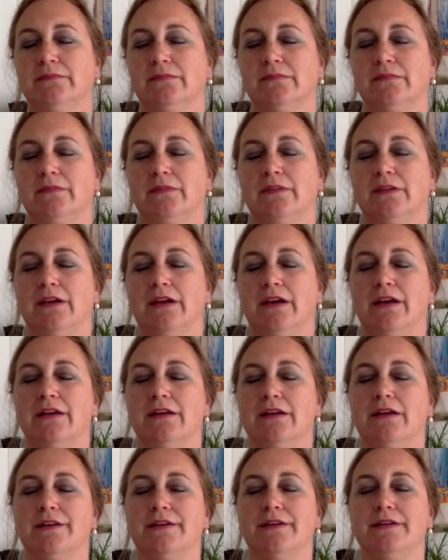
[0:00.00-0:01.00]
Take
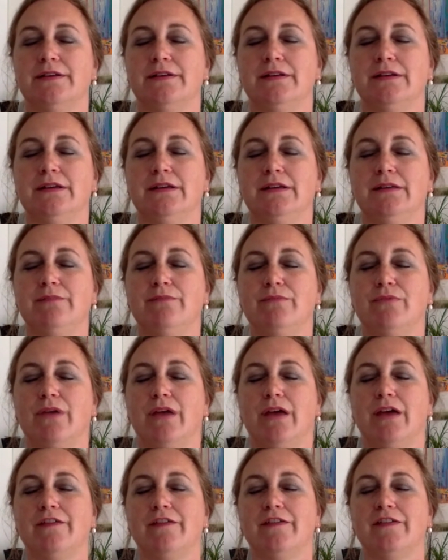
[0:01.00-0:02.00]
another deep
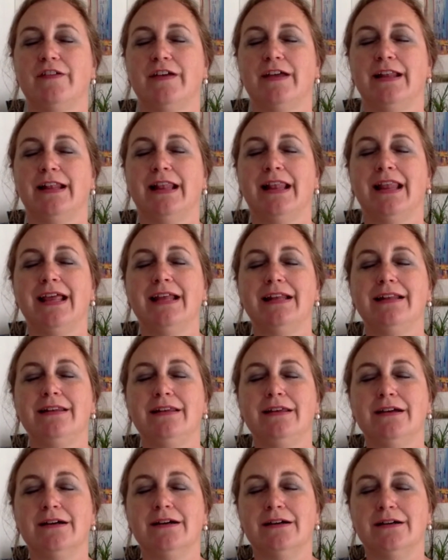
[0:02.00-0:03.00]
breath and let
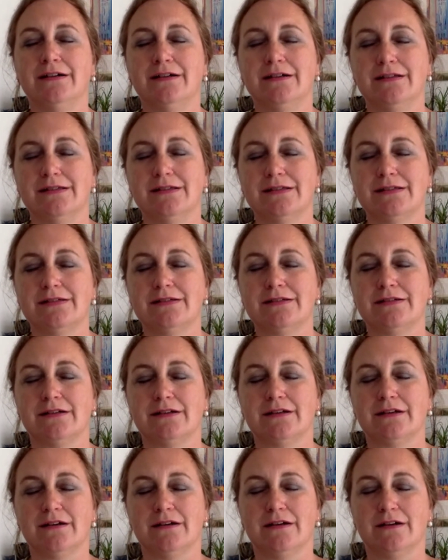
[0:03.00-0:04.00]
the answer
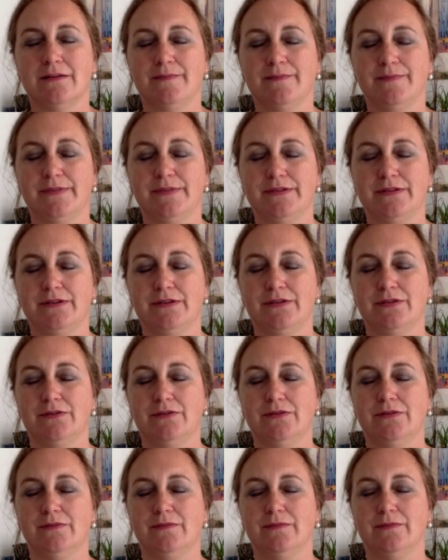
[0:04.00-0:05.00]
come to you.
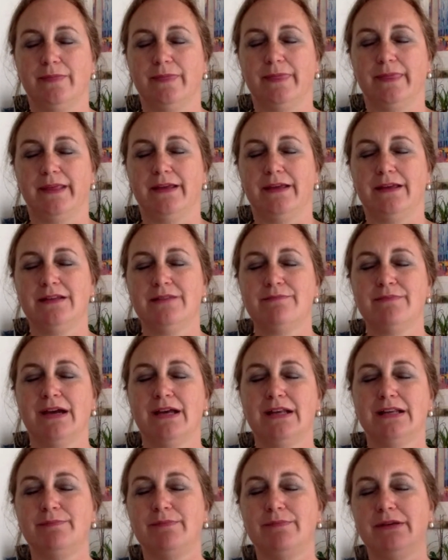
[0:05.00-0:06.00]
It
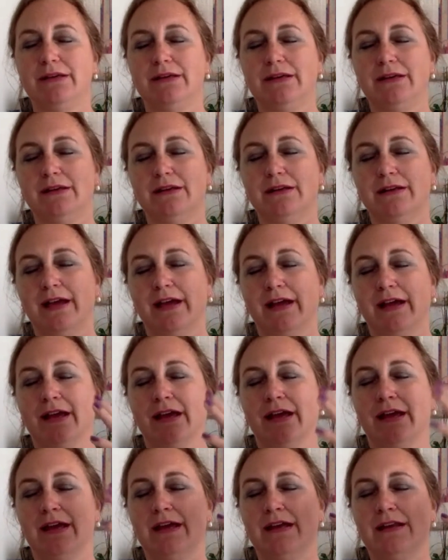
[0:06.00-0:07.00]
might be like
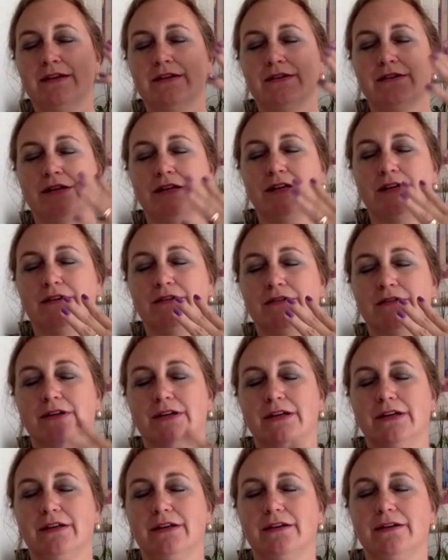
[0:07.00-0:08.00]
an inner
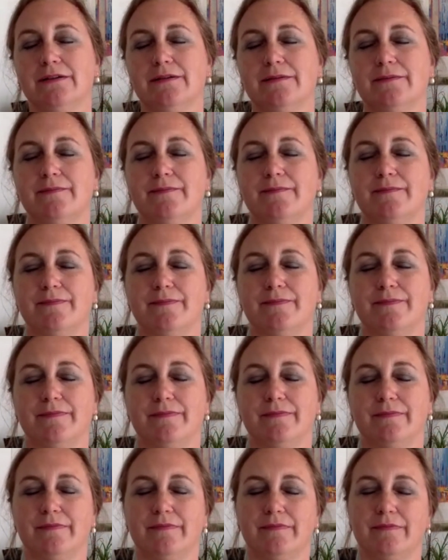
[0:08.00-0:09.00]
hearing.
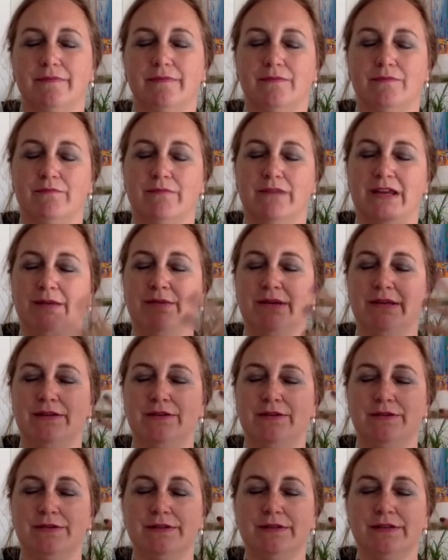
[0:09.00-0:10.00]
Maybe
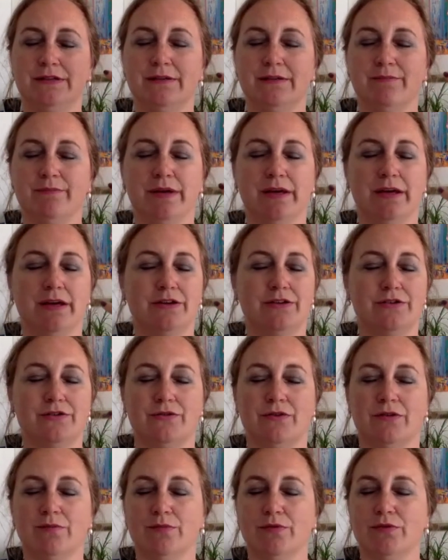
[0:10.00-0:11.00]
you see a picture
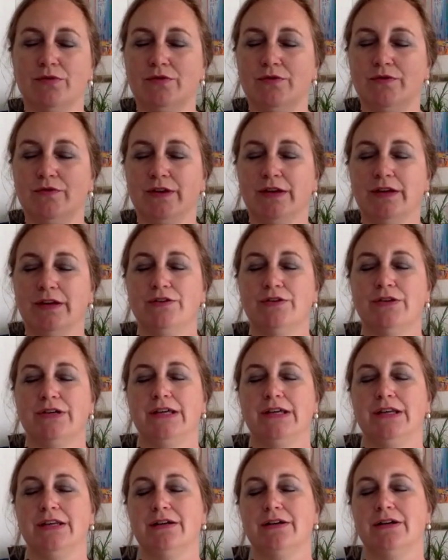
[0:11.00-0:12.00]
or movie in your
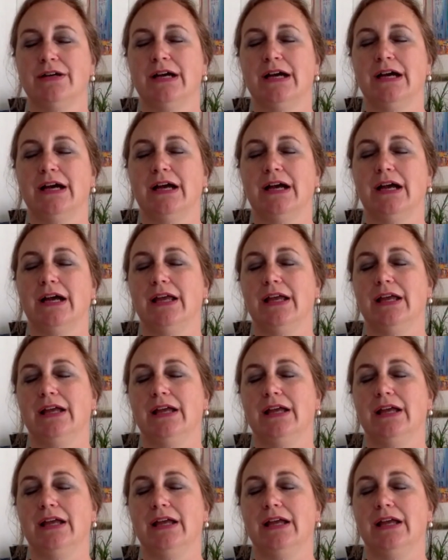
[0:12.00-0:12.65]
inner eye,